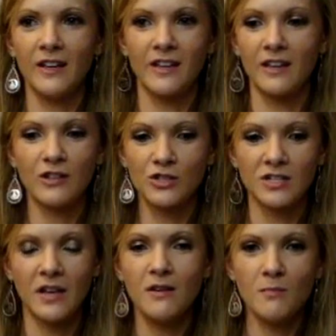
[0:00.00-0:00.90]
like, it
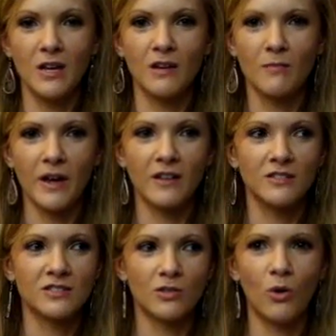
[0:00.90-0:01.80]
just hit me in
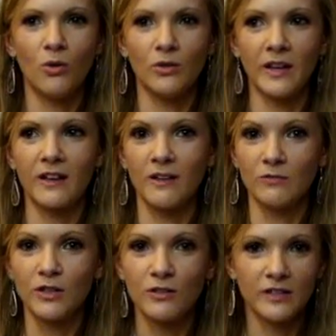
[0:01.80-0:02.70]
my soul, like
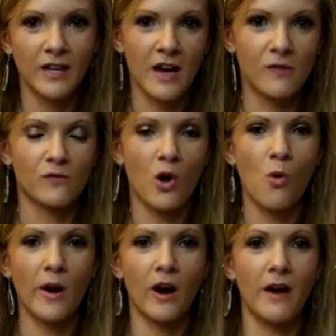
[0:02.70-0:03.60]
literally out of
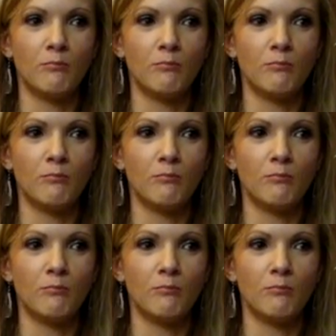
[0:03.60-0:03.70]
nowhere.